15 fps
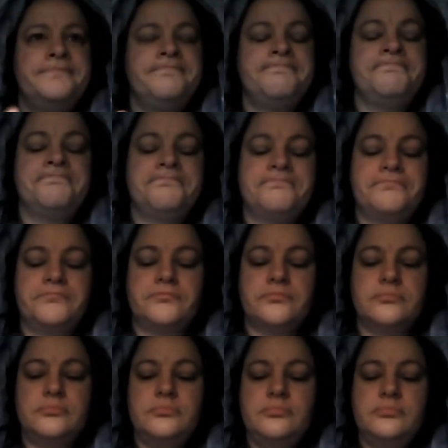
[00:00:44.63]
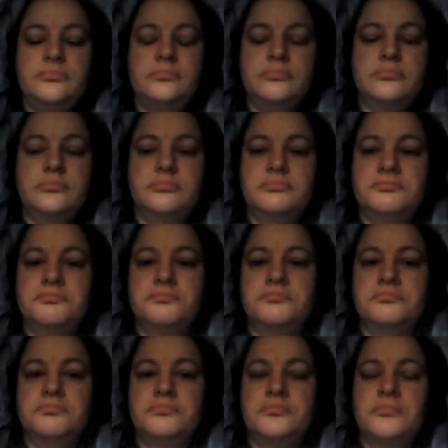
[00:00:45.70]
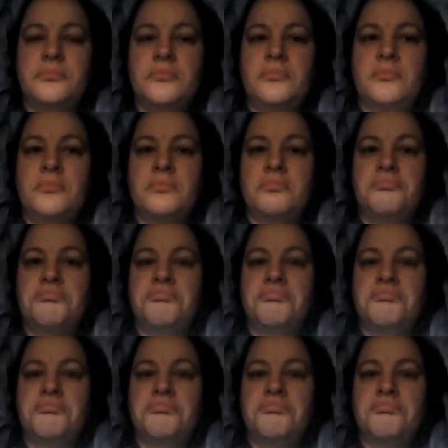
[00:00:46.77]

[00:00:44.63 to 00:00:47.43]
[no speech]